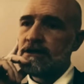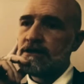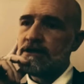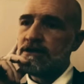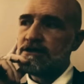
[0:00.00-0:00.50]

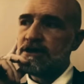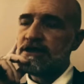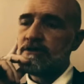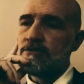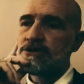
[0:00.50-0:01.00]
that
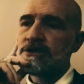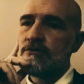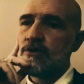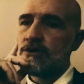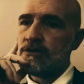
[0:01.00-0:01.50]
the Muslim
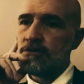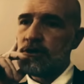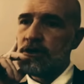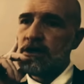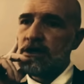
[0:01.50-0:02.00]
world
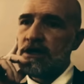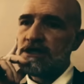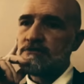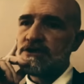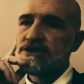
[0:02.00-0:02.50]
is
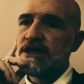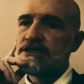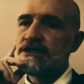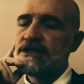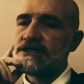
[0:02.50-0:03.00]

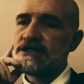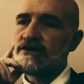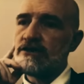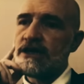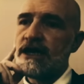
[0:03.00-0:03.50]
misogynistic
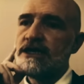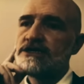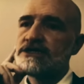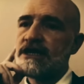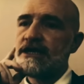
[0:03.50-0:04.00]
on any
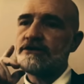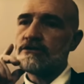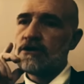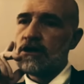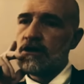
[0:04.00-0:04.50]
scale
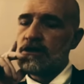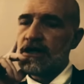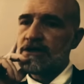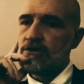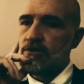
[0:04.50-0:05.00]

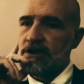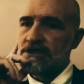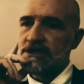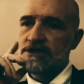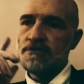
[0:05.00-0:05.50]
like the
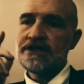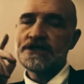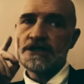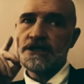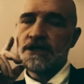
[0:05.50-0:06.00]
West,
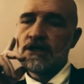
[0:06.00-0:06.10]
especially